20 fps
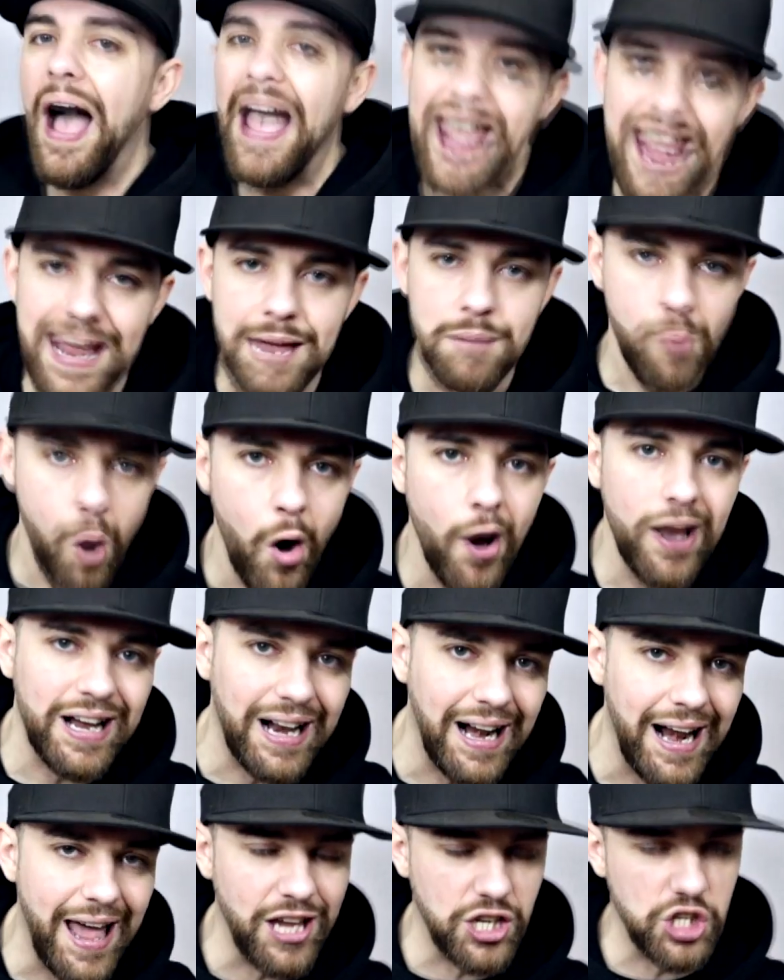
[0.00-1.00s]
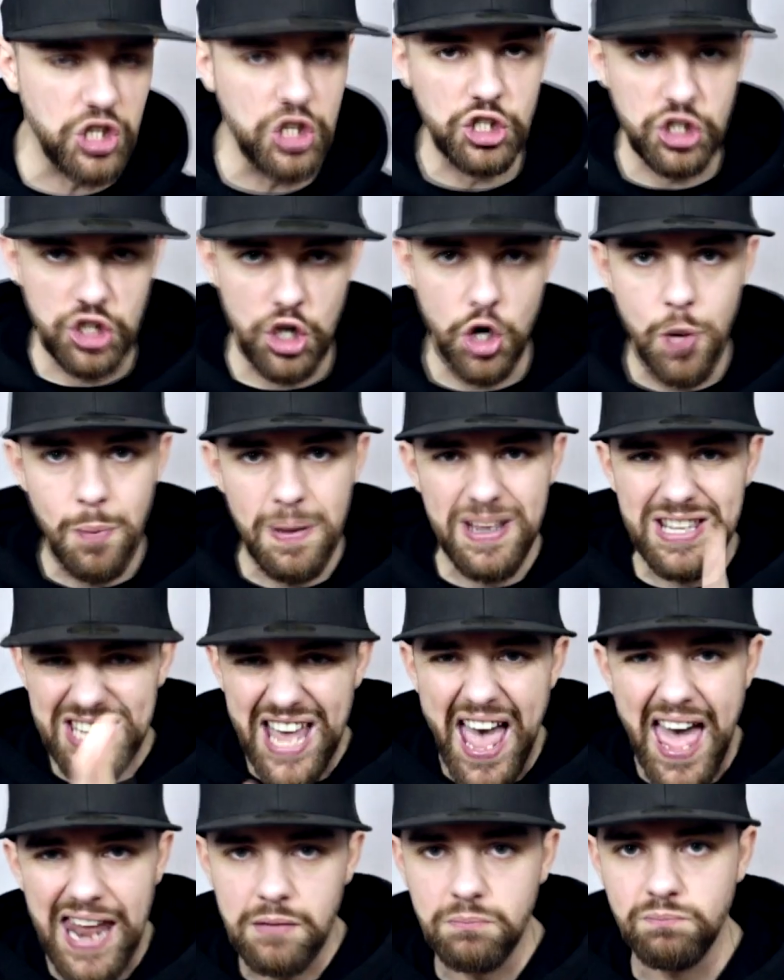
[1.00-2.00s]
in my collection. So number
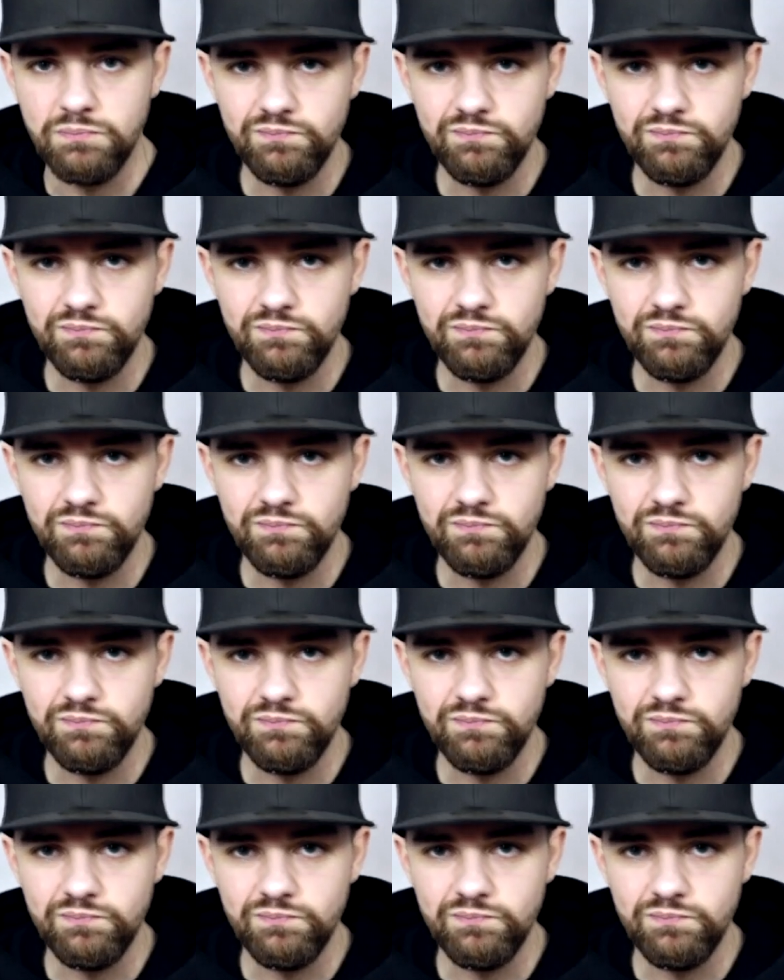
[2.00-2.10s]
ten,